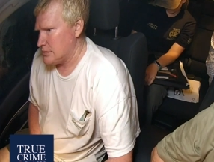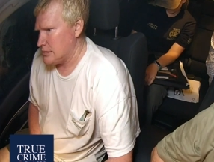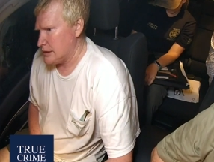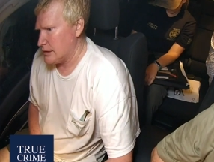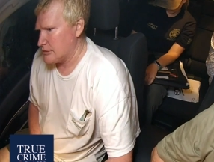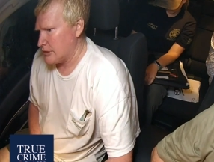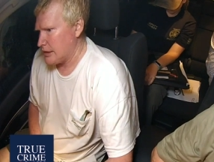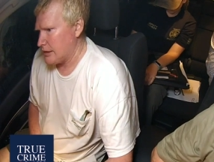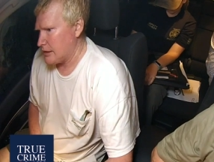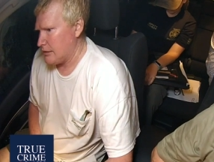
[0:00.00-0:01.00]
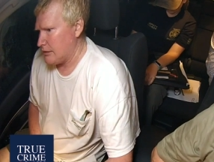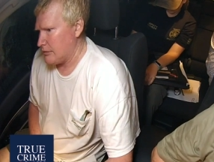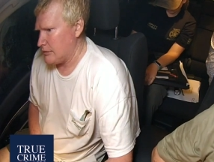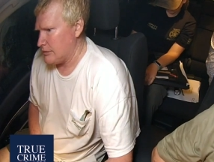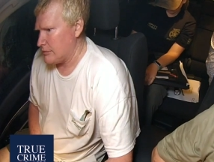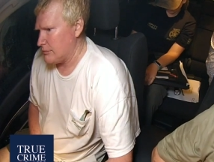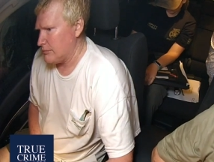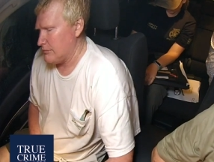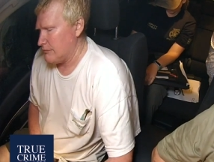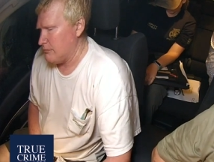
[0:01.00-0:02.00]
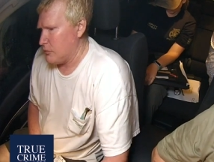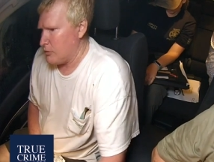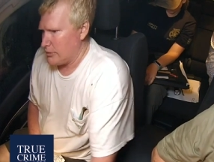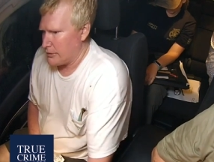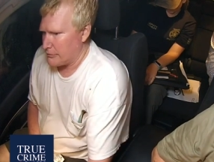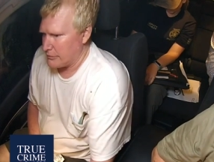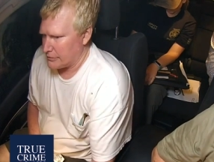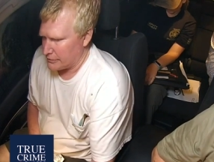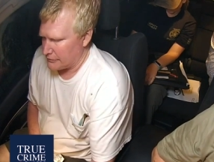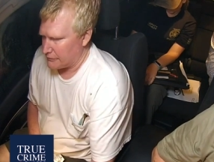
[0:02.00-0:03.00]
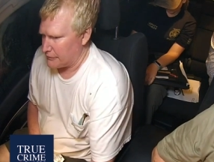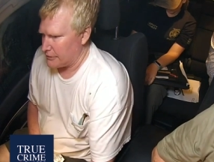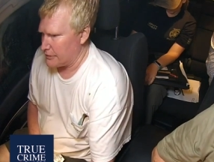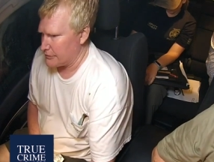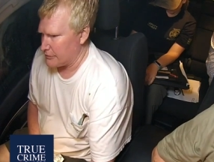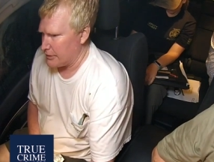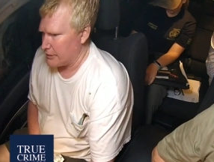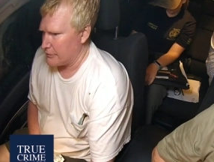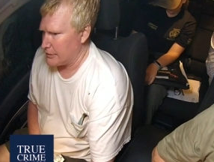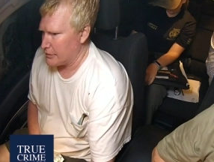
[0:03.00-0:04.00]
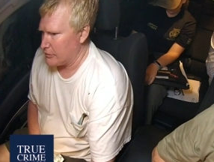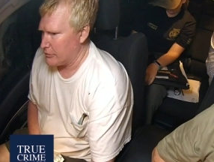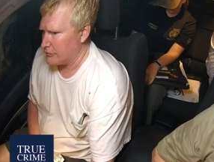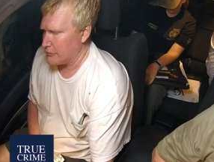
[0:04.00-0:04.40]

And I tried to call a little boy, real good friend that's right around the corner